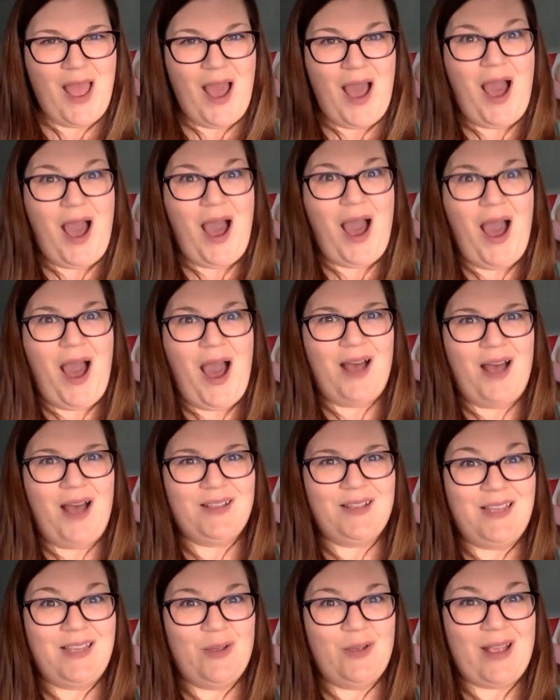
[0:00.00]
I'll see
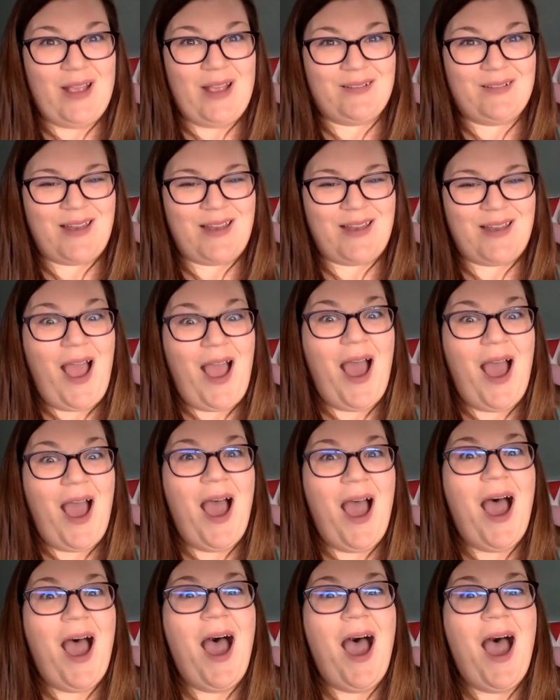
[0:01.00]
you next
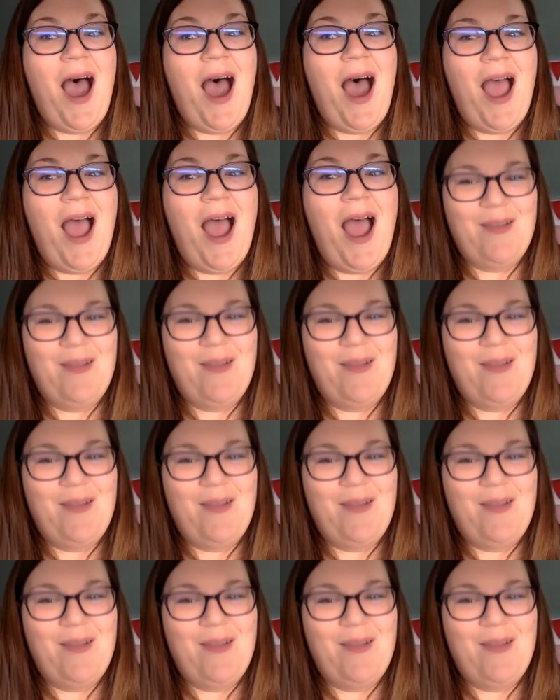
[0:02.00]
time.